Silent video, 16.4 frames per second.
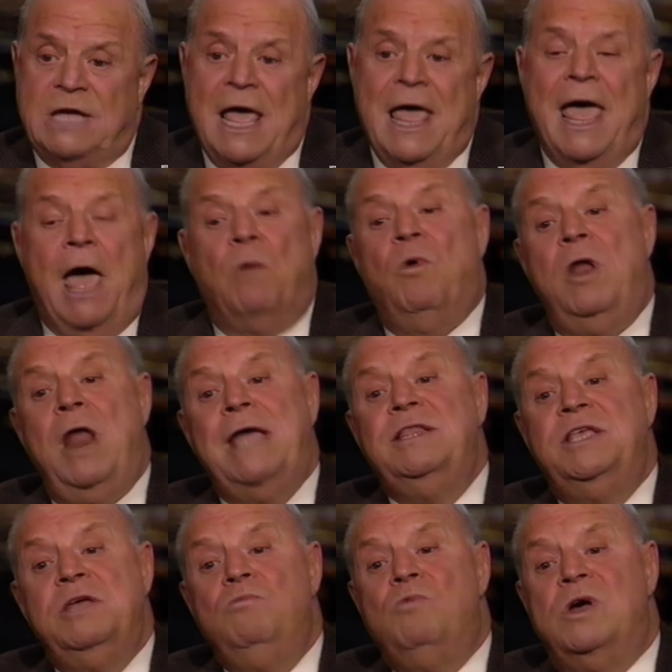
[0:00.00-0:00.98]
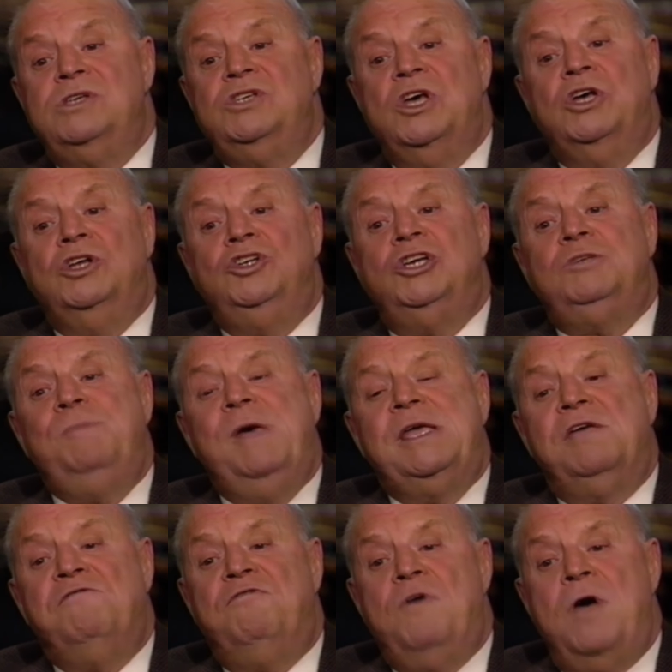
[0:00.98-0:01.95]
And what I did was, just making
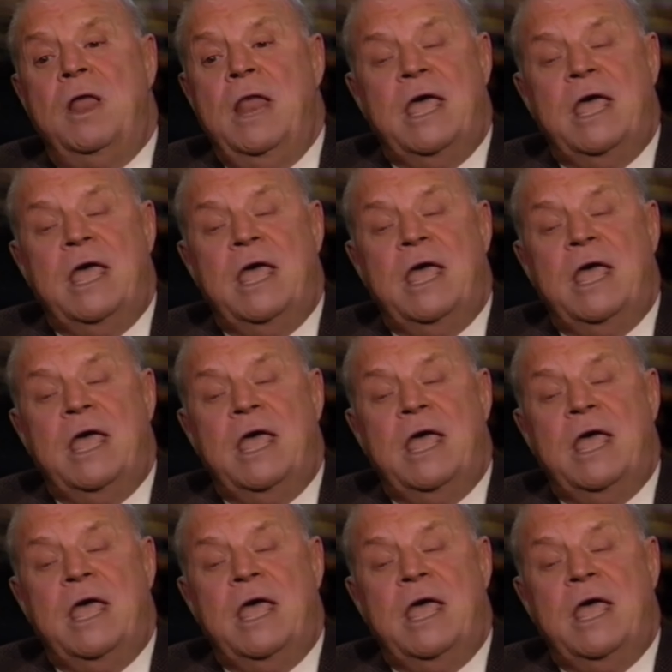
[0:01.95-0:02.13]
fun,